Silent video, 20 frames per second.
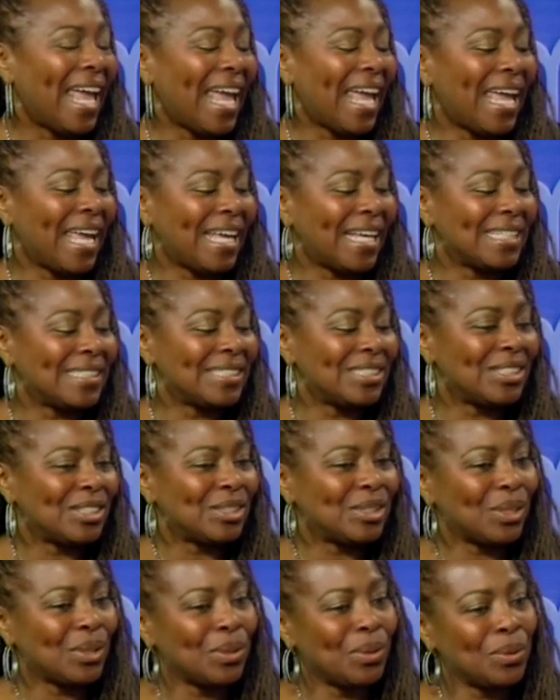And
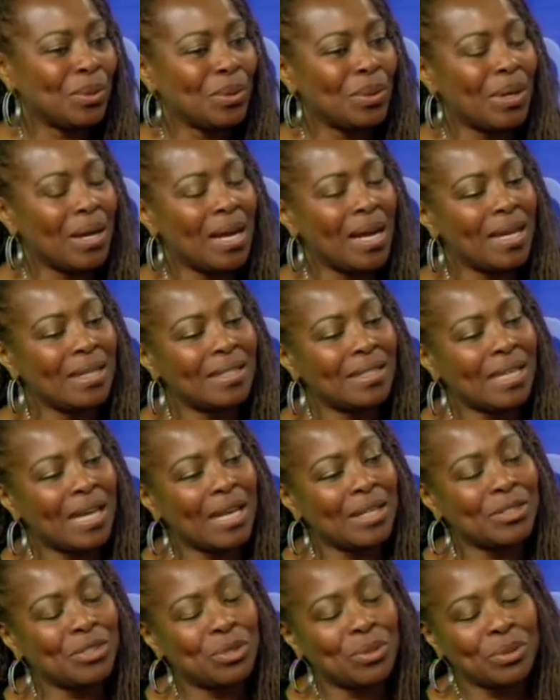so
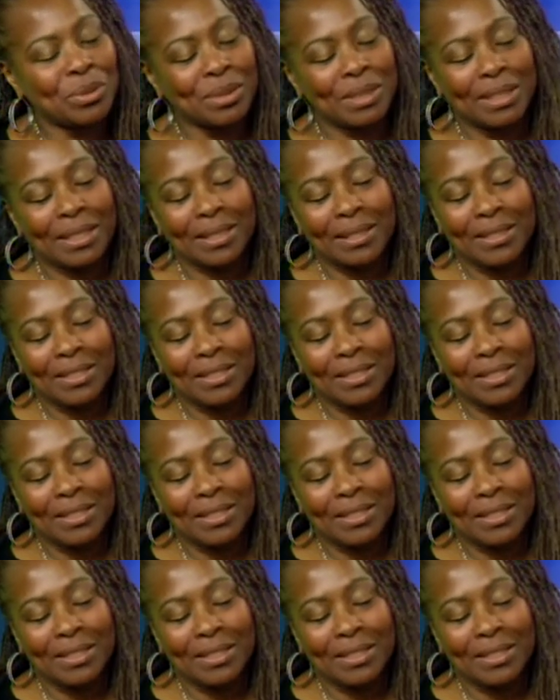I truly,